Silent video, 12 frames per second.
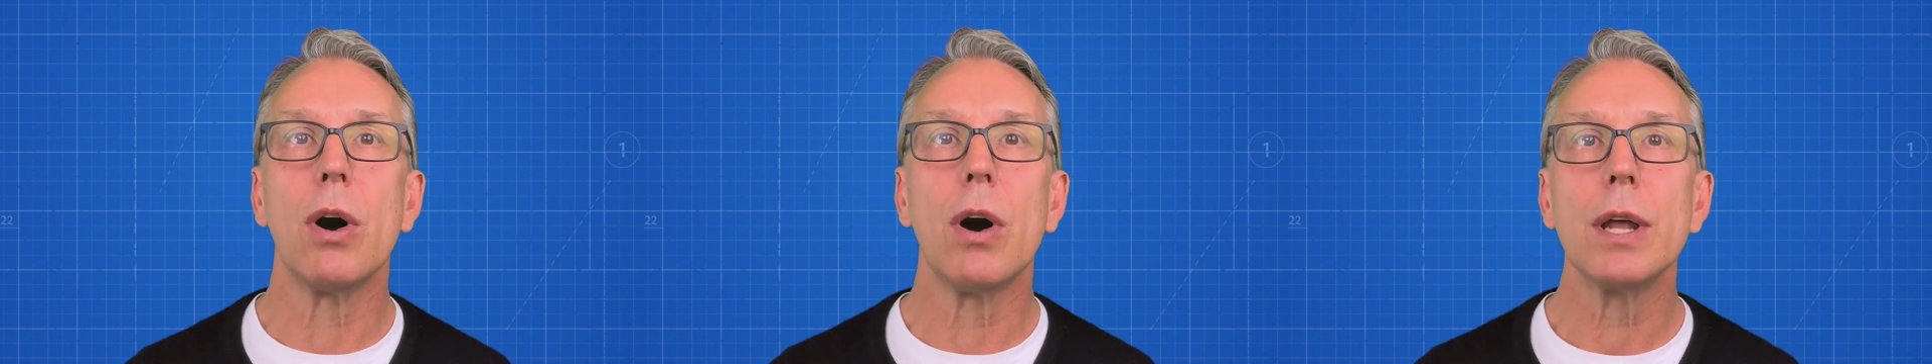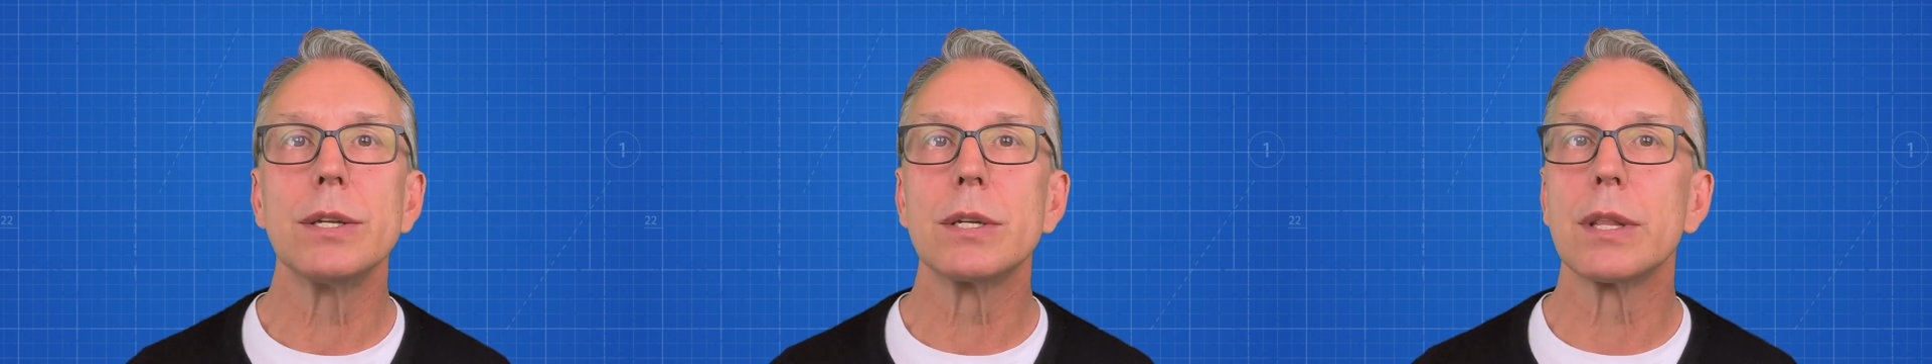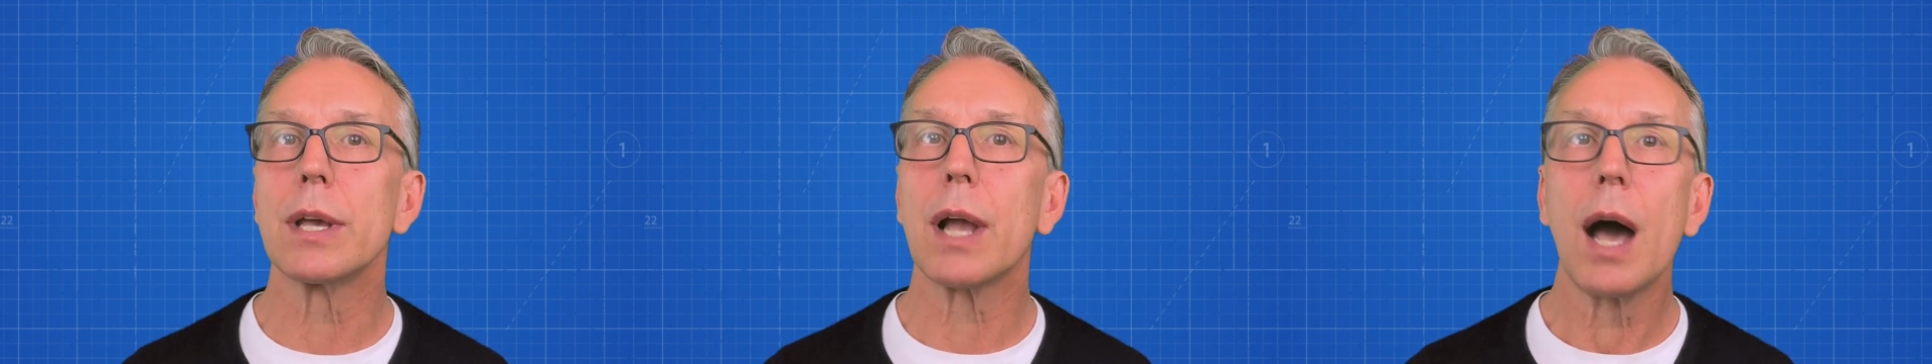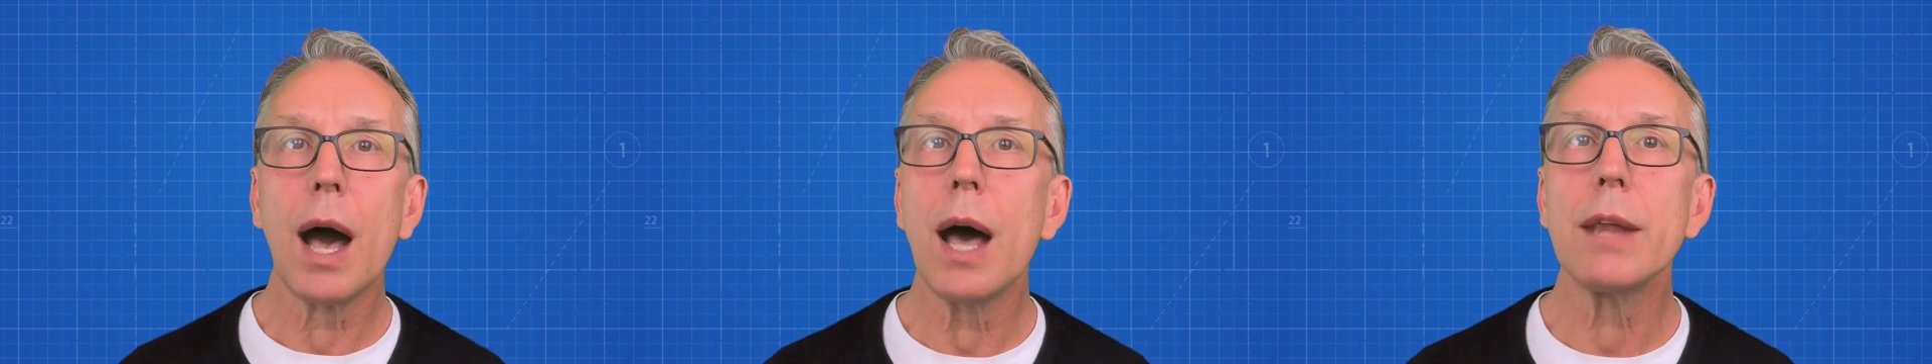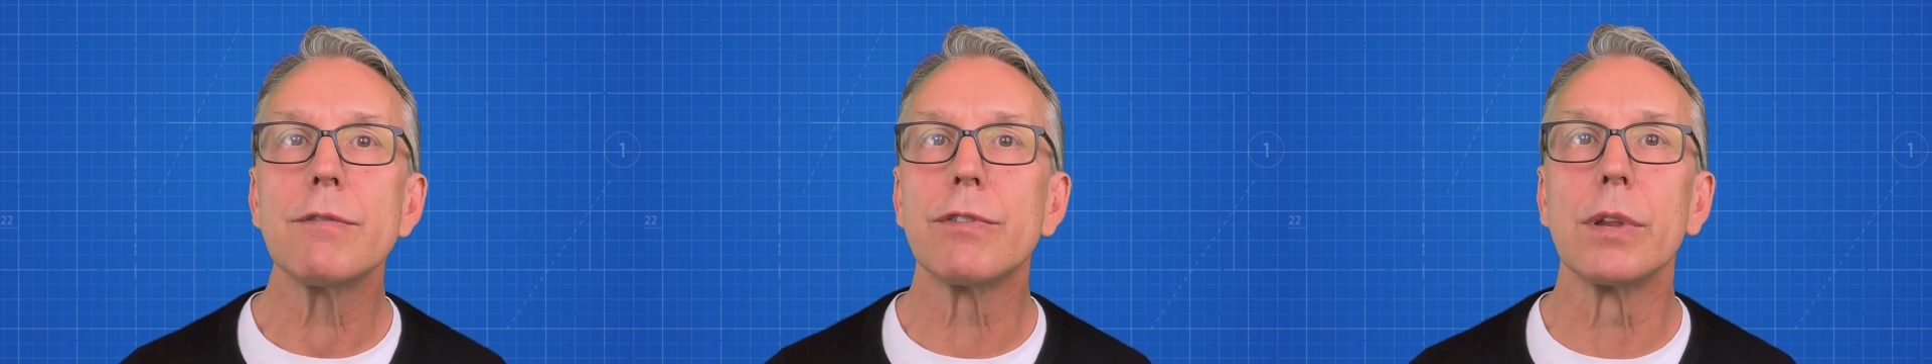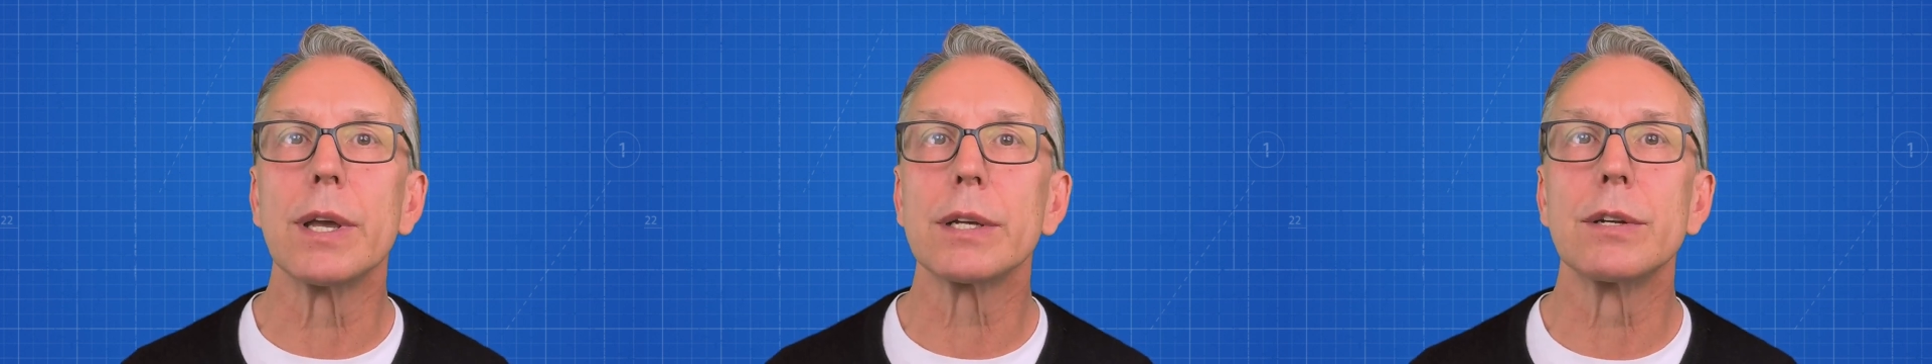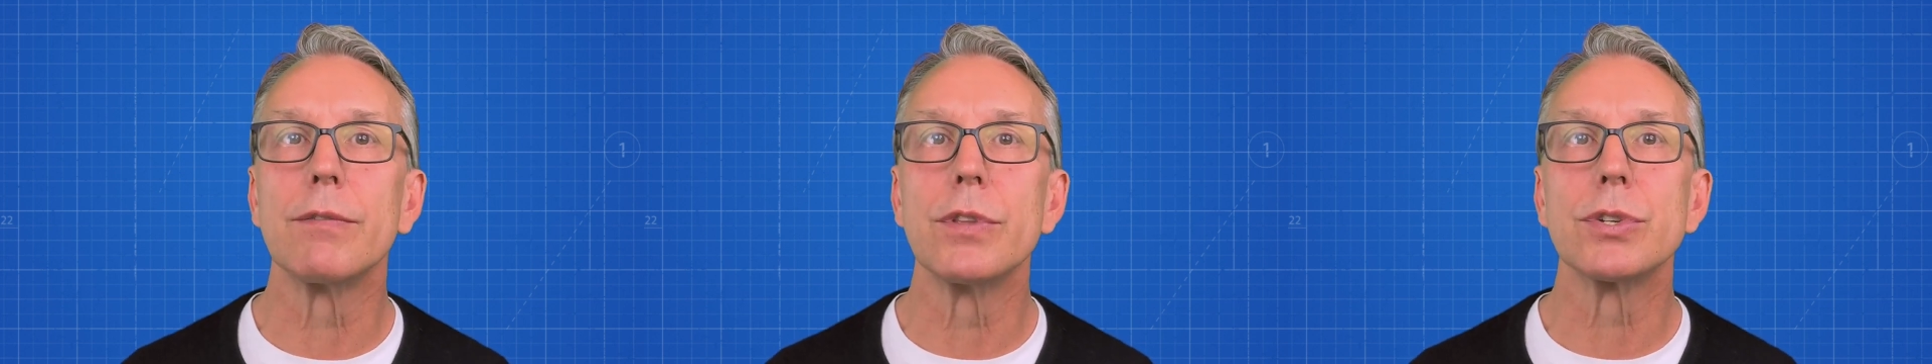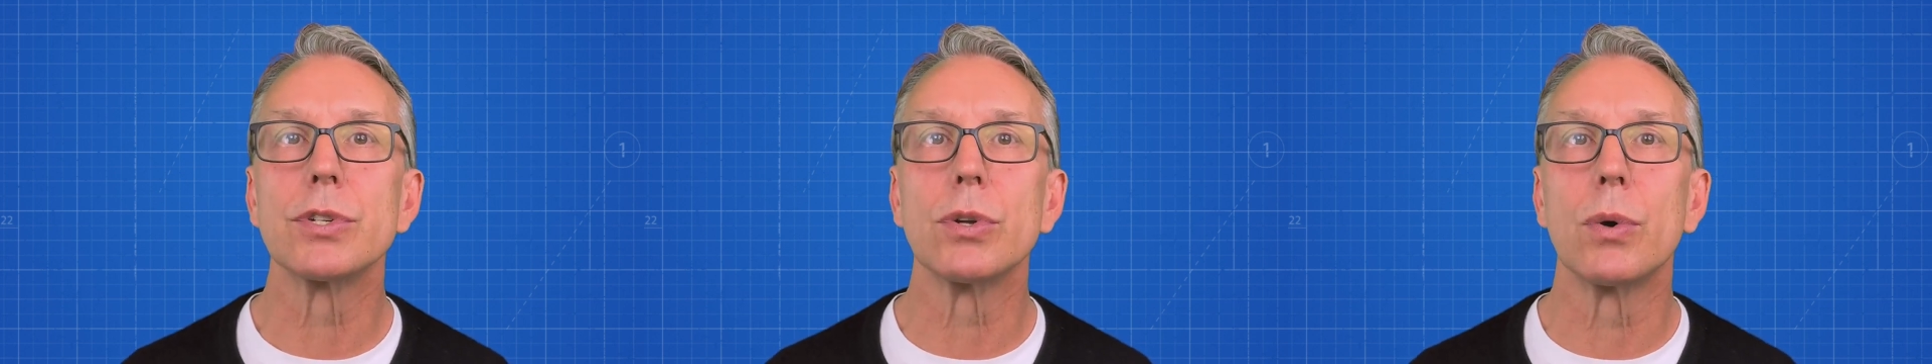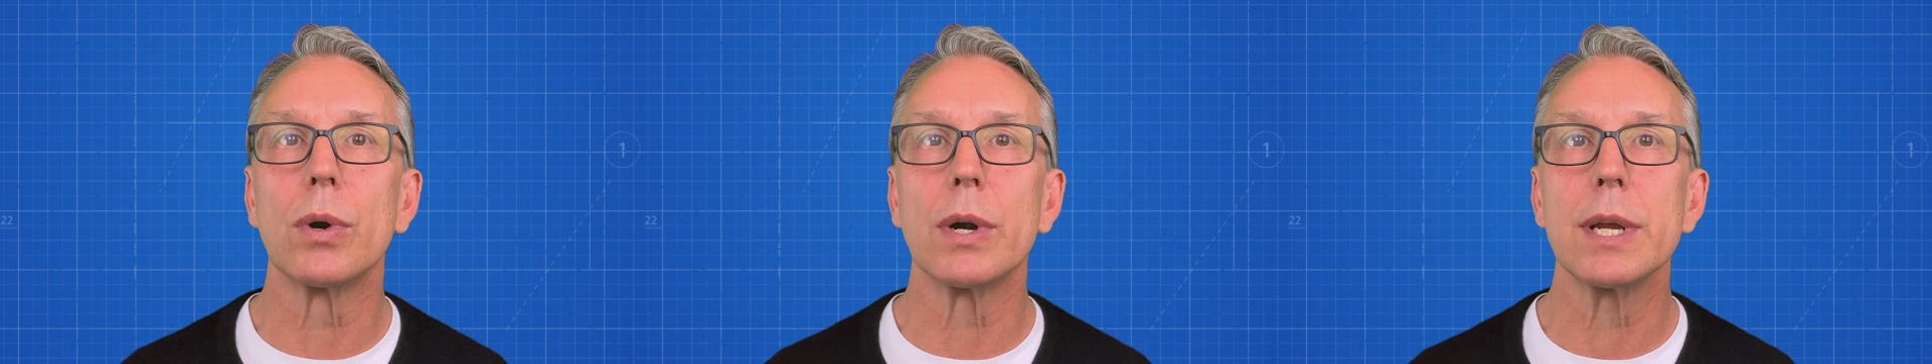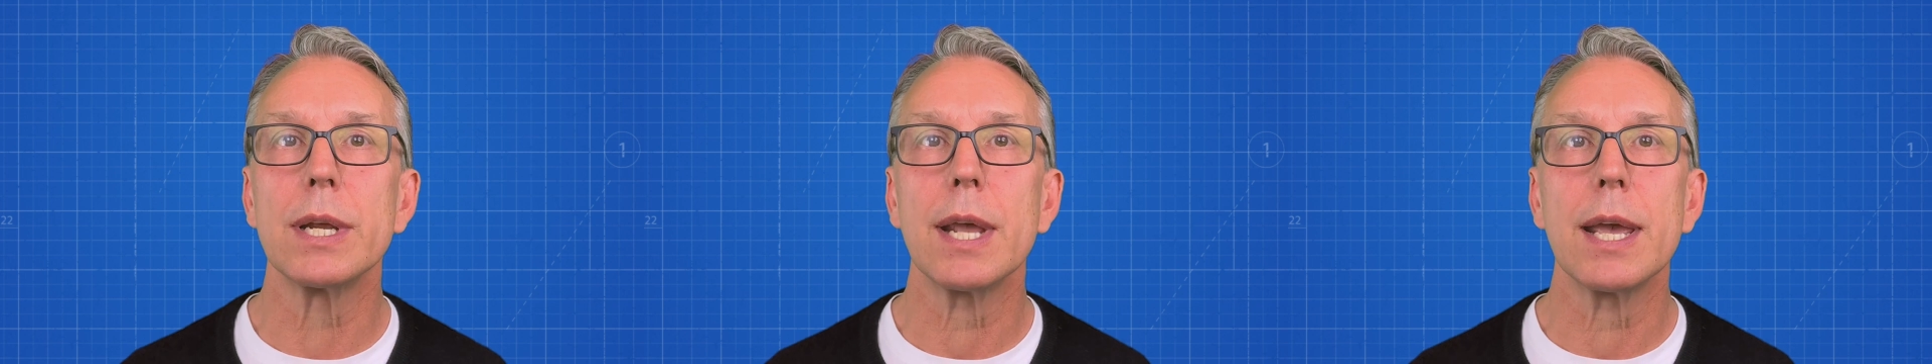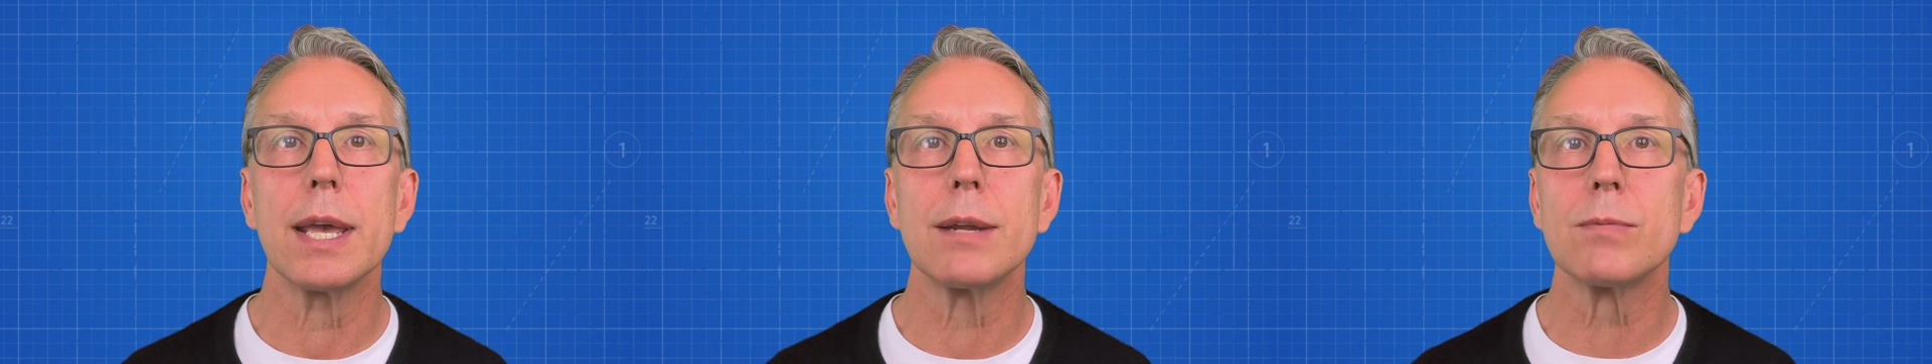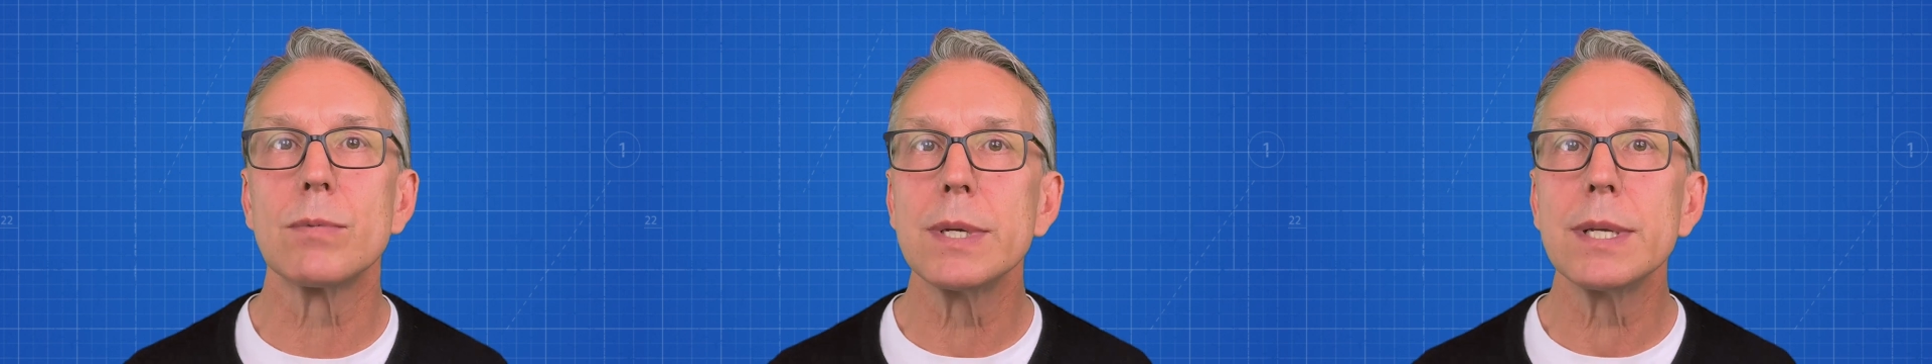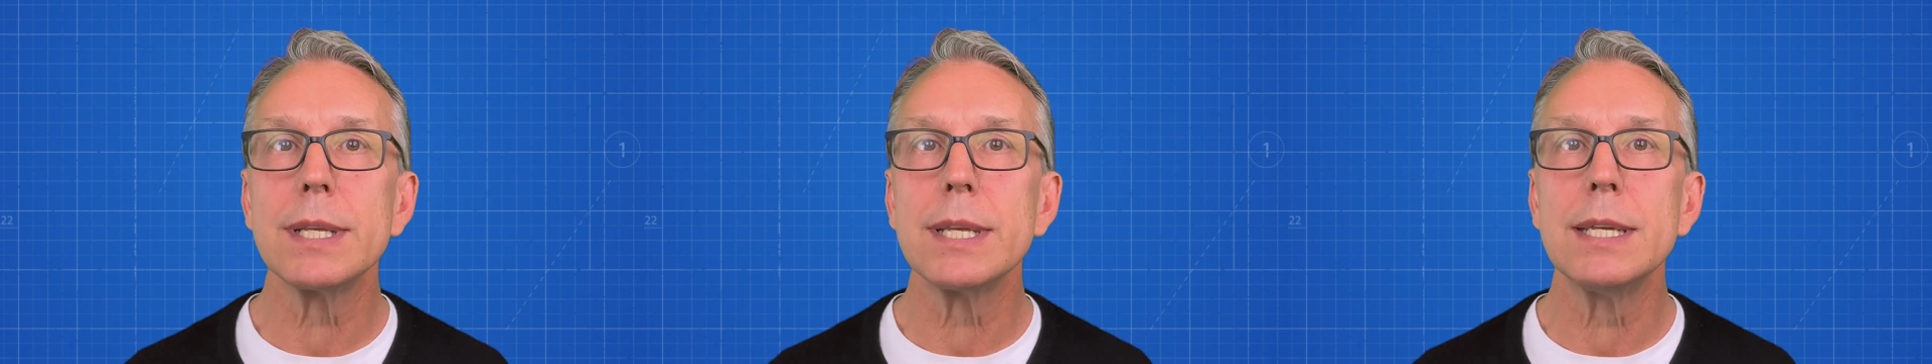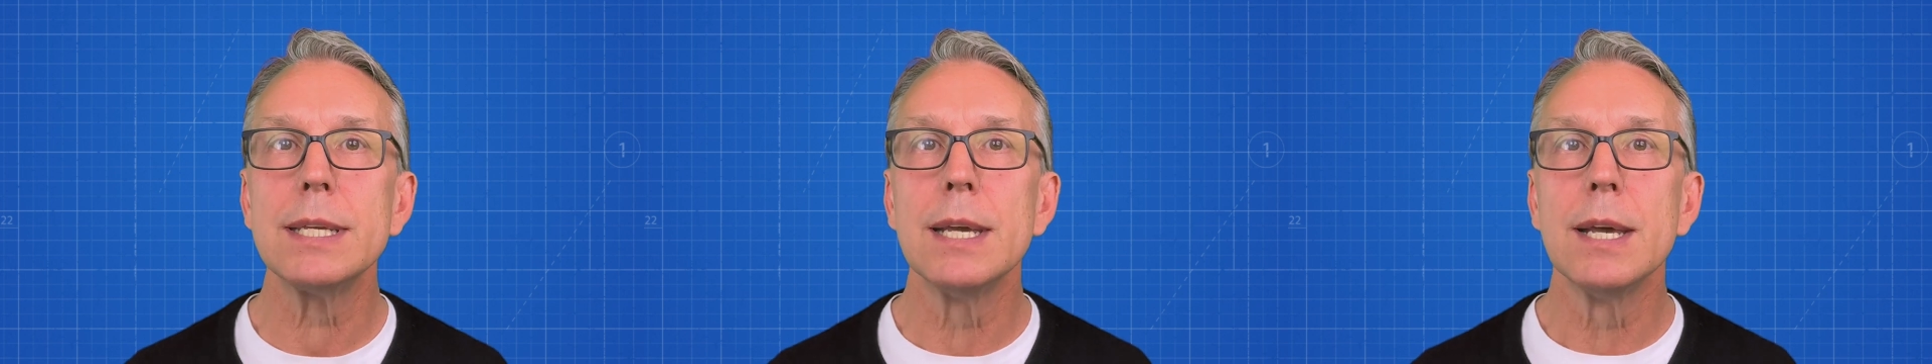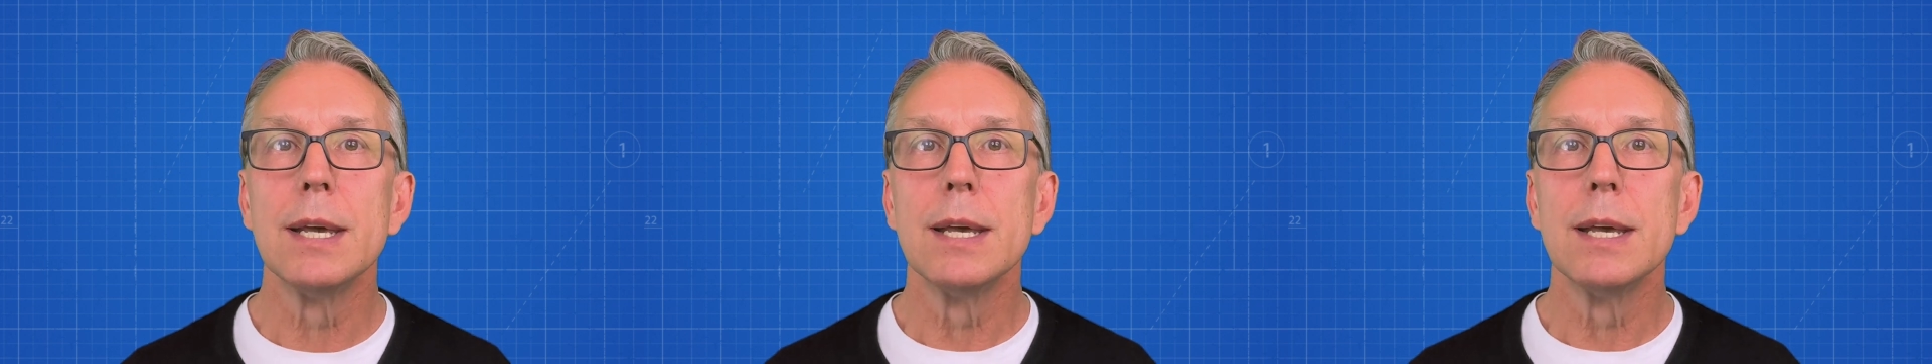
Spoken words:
on to the conflict of the story and really